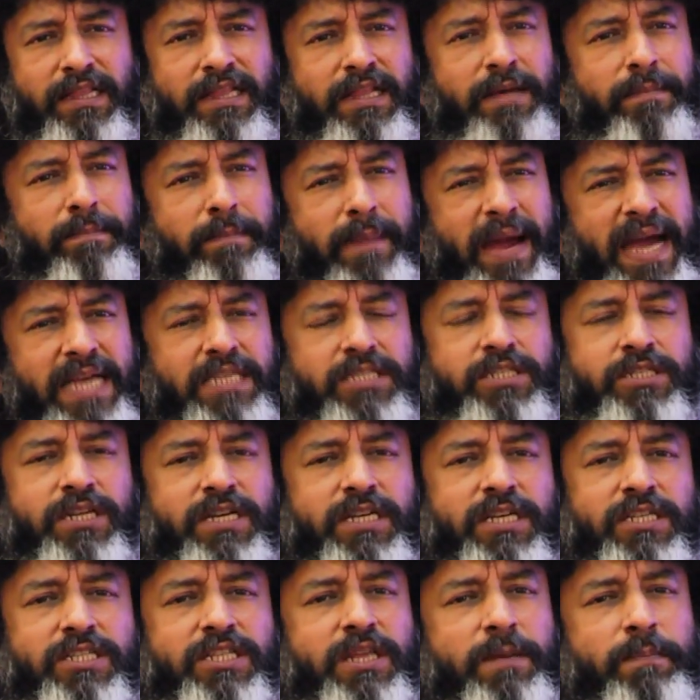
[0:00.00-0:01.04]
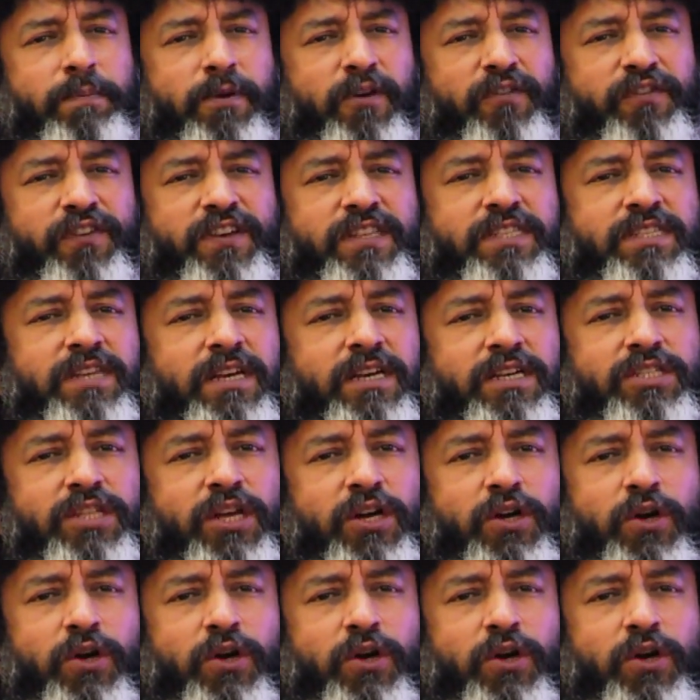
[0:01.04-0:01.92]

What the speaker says: the masters, the professors, the